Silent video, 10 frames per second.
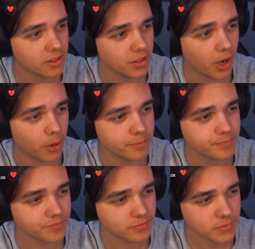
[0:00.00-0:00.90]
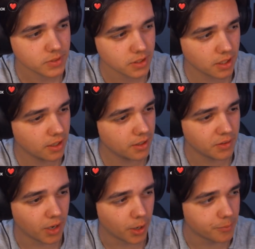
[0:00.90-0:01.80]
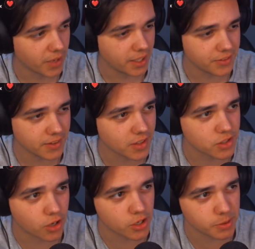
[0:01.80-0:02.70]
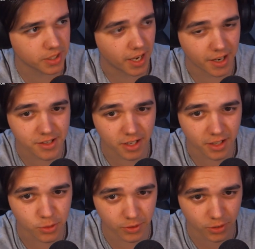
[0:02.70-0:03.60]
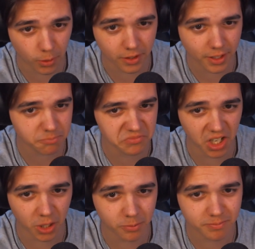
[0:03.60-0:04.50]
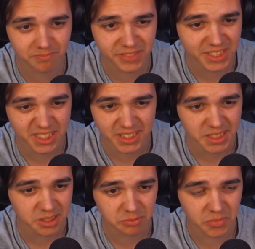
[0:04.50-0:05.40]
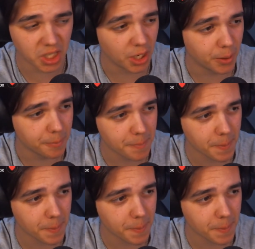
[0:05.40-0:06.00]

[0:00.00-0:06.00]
No. No. Anything that starts with an S and ends with toilet? No. No.